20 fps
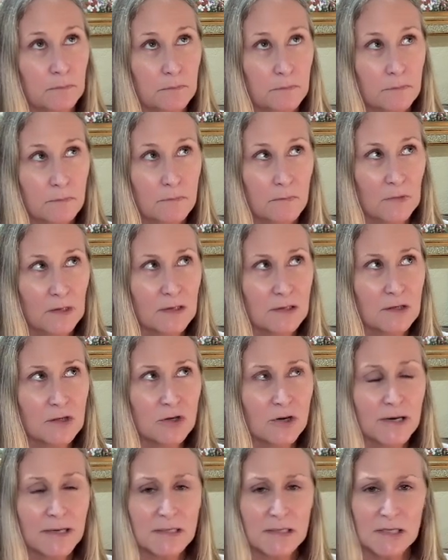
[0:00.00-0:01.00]
a
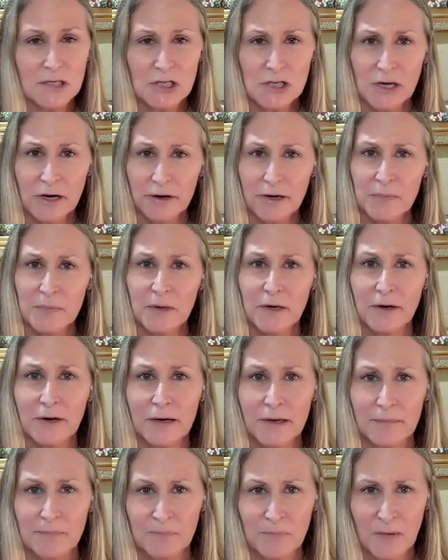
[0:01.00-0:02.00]
transitionary
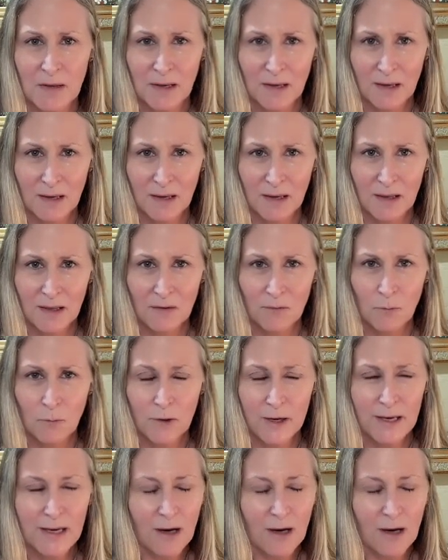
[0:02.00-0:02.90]
period. We